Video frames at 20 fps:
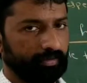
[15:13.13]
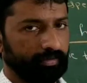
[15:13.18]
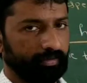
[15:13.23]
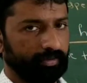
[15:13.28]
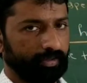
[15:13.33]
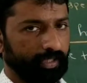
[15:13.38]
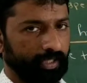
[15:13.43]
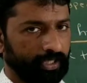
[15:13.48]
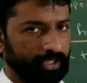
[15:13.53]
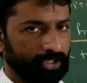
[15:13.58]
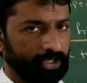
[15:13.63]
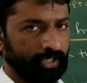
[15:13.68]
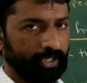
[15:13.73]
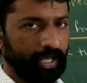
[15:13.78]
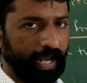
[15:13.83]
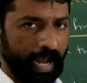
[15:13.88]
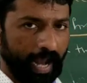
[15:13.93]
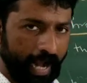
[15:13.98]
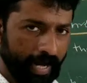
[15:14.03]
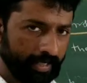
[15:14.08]
it in a
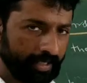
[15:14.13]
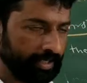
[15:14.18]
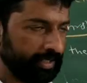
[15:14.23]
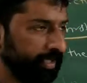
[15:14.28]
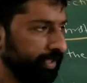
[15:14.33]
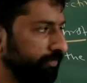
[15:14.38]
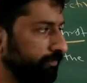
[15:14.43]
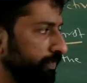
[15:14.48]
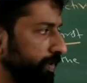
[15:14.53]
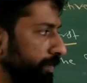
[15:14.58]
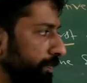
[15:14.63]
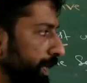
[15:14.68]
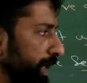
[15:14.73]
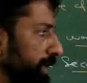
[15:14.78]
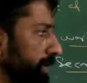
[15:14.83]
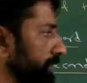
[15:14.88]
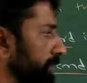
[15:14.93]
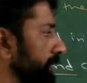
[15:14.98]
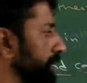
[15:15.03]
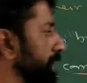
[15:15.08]
handwritten
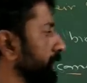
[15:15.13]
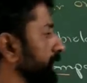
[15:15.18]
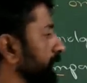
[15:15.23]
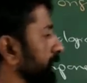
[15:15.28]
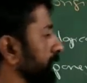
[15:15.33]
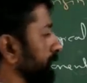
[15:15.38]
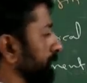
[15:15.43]
format.